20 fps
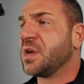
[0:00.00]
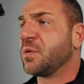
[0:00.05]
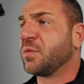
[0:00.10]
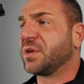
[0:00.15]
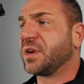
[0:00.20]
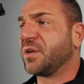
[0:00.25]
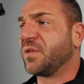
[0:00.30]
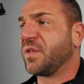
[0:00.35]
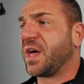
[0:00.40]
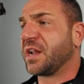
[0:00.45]
We're
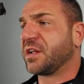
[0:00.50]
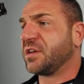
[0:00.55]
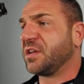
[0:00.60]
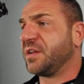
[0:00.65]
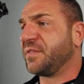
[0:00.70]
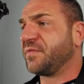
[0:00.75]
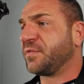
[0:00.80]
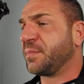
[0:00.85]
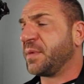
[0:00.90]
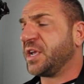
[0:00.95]
getting a lot of good
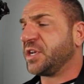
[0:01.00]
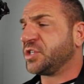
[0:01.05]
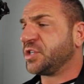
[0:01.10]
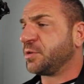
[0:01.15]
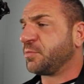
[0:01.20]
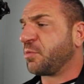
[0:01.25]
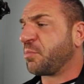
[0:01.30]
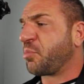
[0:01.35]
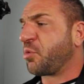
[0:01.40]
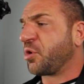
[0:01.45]
information
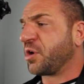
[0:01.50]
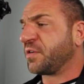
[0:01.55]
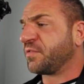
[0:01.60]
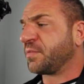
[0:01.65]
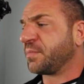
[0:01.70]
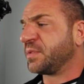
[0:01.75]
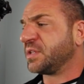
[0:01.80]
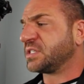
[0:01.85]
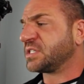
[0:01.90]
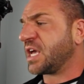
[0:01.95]
and reporting
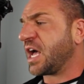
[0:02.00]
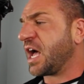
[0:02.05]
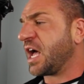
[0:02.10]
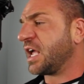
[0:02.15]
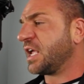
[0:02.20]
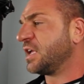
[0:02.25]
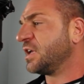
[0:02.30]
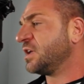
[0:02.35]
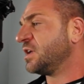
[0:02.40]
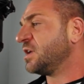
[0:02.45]
from this
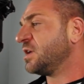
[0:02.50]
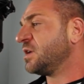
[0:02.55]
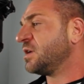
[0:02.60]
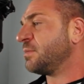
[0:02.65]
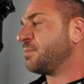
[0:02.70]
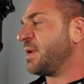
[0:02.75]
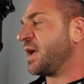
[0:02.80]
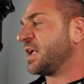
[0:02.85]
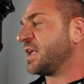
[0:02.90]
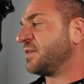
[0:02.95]
guy.
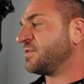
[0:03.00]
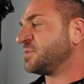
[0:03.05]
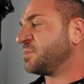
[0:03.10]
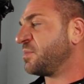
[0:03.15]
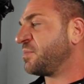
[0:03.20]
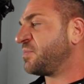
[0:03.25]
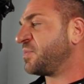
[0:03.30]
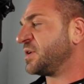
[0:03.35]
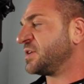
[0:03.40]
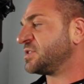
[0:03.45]
Matt gives
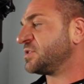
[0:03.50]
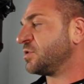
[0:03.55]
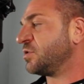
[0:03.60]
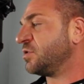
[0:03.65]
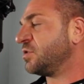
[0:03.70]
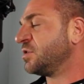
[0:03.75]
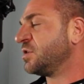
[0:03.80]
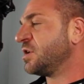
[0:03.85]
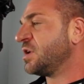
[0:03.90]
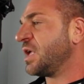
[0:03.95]
him a
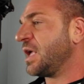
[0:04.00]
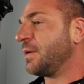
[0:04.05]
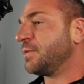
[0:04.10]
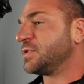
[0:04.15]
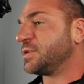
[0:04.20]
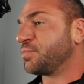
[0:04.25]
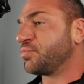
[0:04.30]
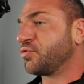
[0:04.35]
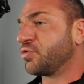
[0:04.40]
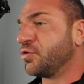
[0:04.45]
pistol. It
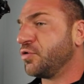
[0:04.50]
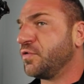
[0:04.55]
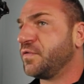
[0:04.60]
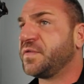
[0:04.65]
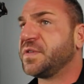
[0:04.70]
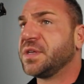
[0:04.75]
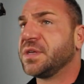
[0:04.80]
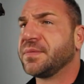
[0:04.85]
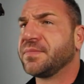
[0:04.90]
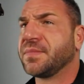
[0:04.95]
was
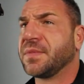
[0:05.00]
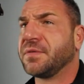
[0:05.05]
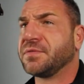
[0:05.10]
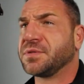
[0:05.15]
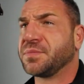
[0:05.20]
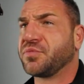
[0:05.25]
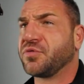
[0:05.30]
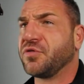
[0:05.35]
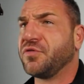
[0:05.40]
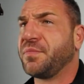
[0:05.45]
approved. It was
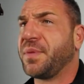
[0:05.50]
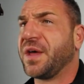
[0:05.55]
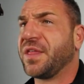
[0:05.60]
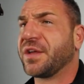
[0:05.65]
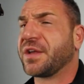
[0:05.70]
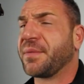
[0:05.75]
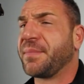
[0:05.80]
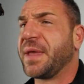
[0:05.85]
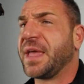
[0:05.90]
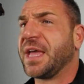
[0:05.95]
approved by the
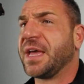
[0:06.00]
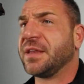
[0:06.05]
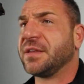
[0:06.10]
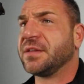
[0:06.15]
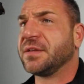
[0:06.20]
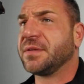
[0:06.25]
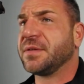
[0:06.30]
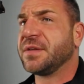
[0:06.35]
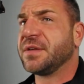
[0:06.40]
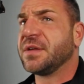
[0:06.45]
command.
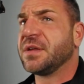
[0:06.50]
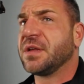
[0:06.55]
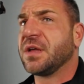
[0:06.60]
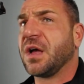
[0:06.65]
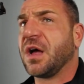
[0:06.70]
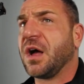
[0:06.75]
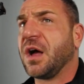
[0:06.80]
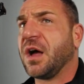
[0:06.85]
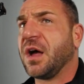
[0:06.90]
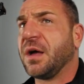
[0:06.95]

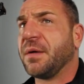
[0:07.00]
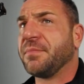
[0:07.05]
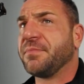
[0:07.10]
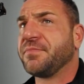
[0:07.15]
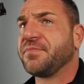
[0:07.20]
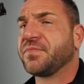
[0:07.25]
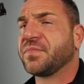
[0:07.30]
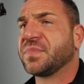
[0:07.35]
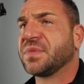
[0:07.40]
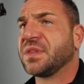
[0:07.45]

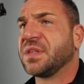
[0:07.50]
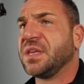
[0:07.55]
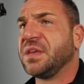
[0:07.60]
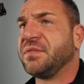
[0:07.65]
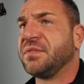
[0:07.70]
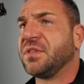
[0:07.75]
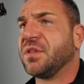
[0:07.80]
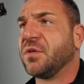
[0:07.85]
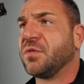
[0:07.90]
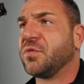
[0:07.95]

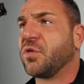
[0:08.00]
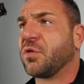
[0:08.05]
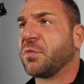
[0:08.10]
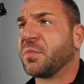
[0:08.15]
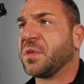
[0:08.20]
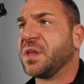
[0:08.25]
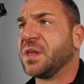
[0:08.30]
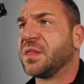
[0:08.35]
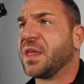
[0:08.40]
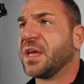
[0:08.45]
Even though
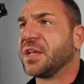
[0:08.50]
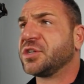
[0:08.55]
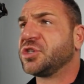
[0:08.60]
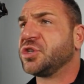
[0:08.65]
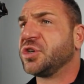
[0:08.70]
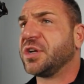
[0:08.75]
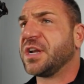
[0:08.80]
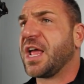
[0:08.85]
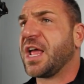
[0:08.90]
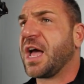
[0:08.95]
normally that
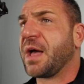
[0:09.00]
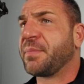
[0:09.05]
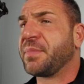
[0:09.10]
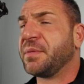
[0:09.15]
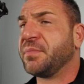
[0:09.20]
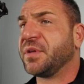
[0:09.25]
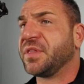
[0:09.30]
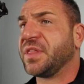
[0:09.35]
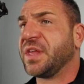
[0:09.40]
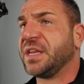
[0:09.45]
shouldn't happen,
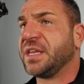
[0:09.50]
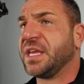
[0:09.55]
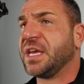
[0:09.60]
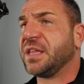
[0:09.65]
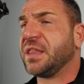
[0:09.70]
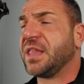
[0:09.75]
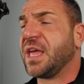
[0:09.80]
but they did.